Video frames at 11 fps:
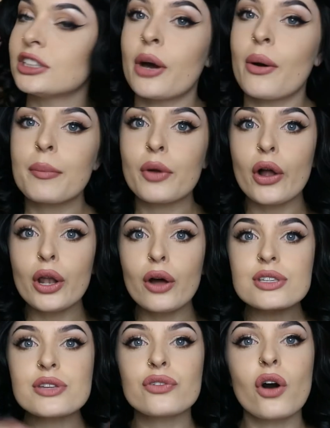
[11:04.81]
So I've got
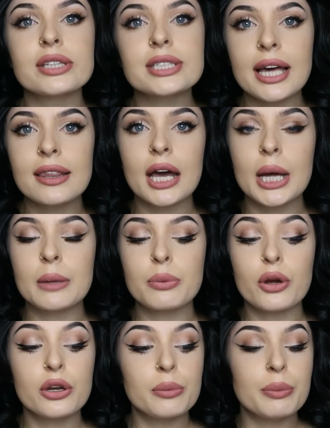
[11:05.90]
lots of content that I'm
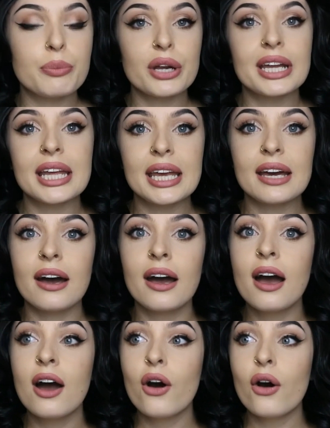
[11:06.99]
going to be bringing here.
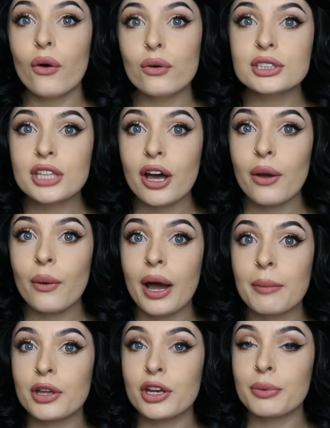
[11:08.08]
Also,
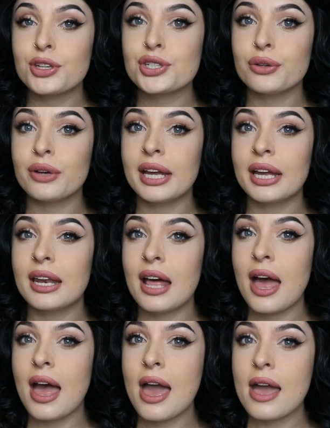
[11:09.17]
I'm going to be shooting
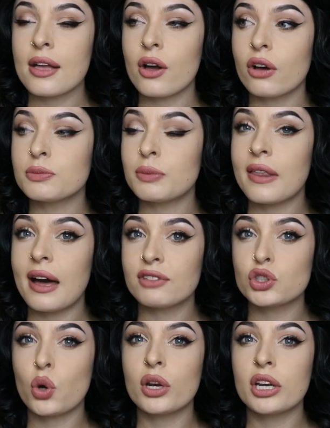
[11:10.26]
a cosplay that I
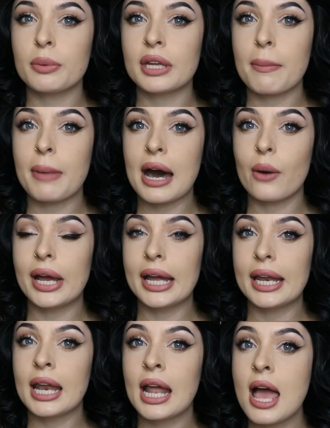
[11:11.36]
haven't told anybody about
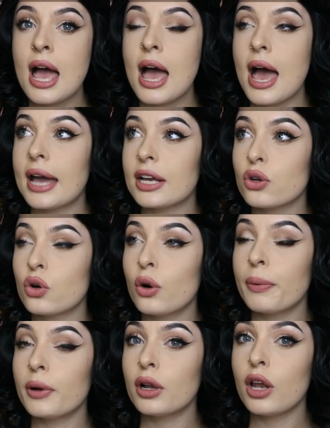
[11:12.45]
in a
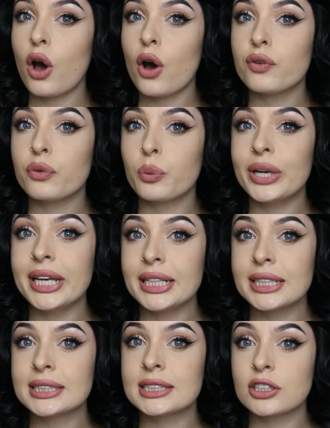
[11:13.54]
couple of
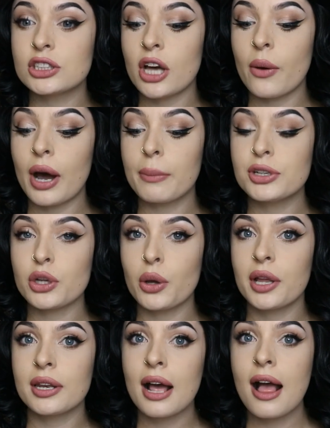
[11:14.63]
weeks, so I'll be
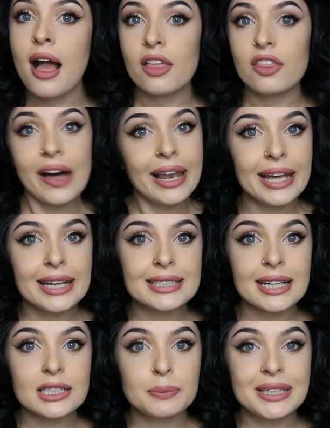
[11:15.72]
showing that
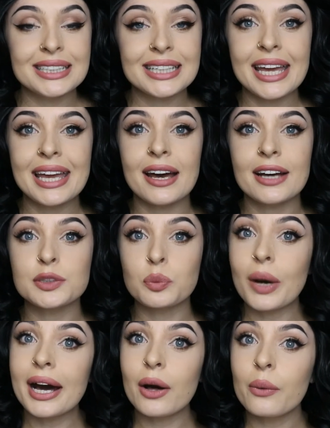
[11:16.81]
latex piece here as
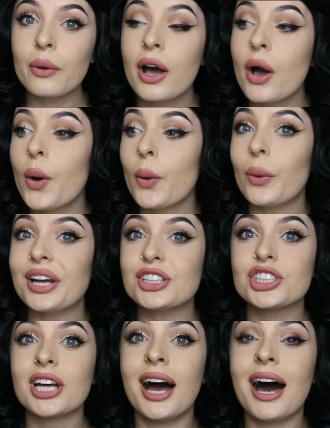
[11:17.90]
well,
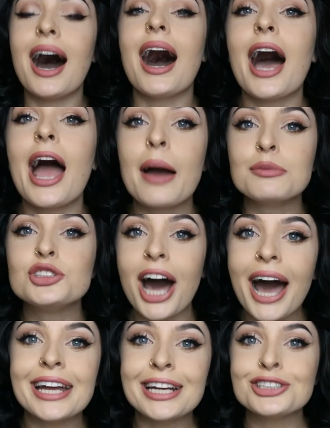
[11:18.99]
which I am
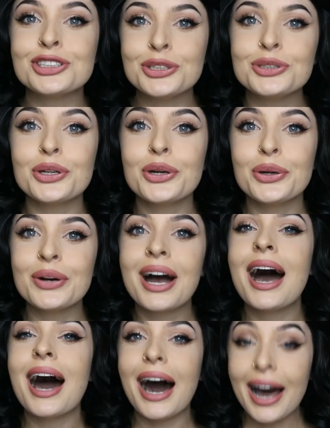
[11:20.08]
dying to do.
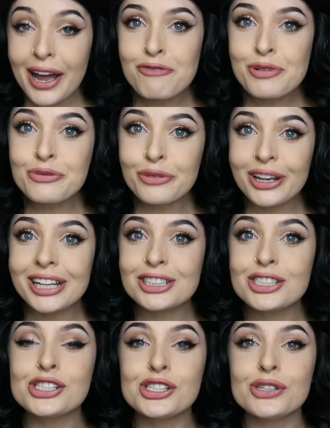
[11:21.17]
I have been wanting
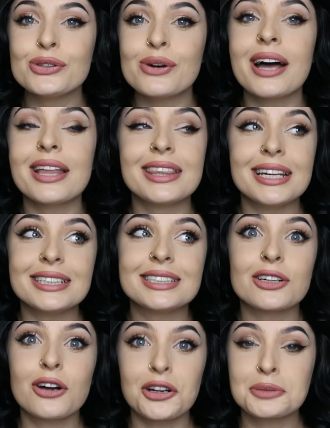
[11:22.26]
to do this
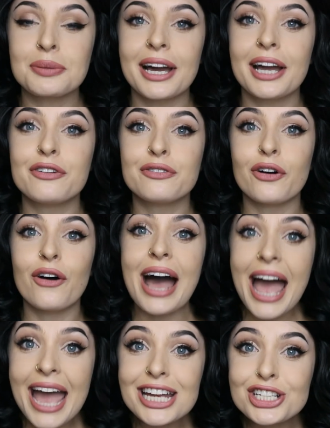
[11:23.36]
cosplay for
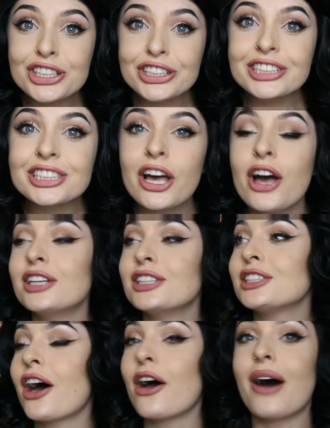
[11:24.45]
ages,
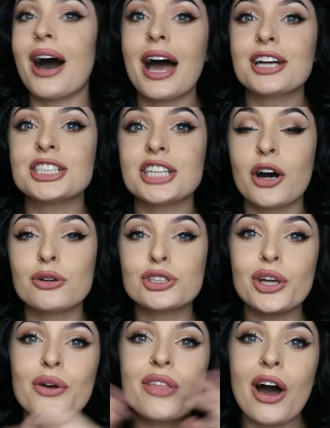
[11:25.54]
so I shall
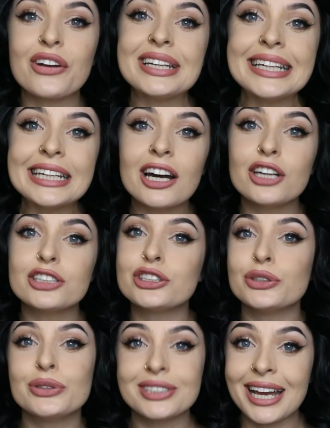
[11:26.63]
show that on here as
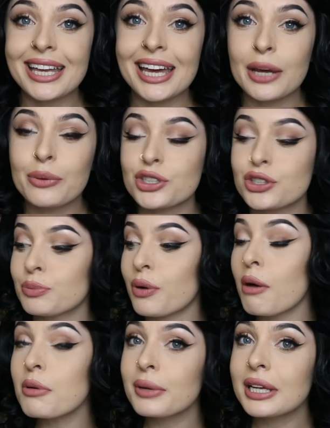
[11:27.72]
soon as I get it, which should
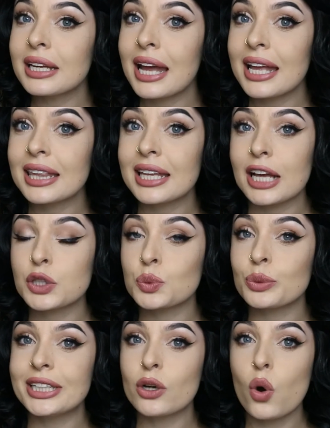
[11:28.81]
probably be in the next
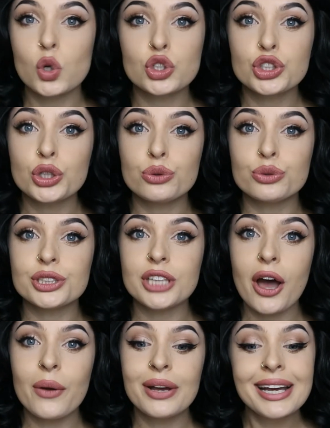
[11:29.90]
week or two. So
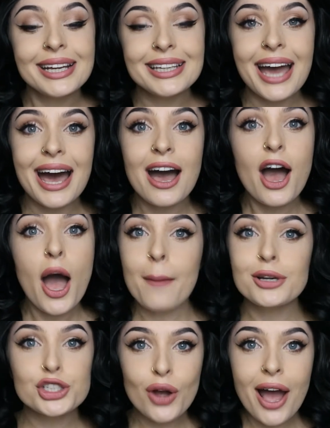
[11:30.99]
yeah, I'm
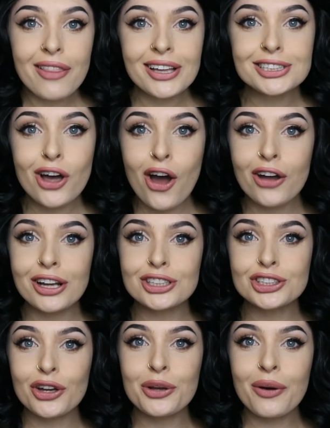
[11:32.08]
gonna try these on,
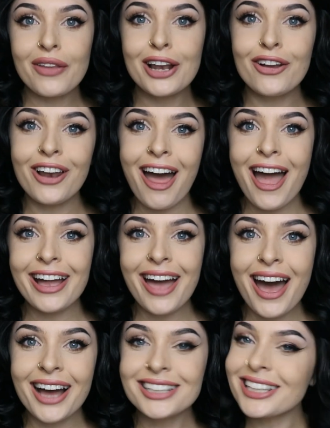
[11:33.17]
show you what they look like,
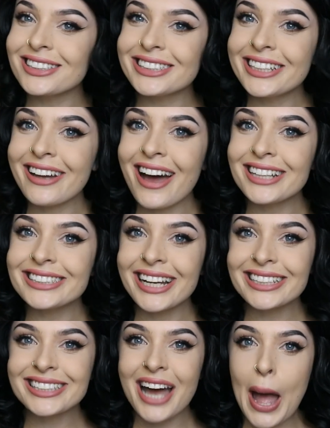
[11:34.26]
and I'll see you guys
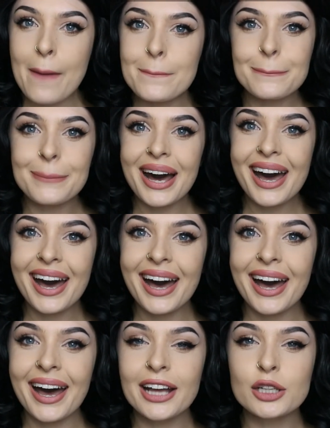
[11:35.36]
next time.
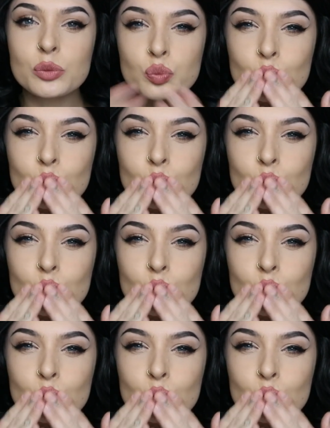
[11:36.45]
Bye!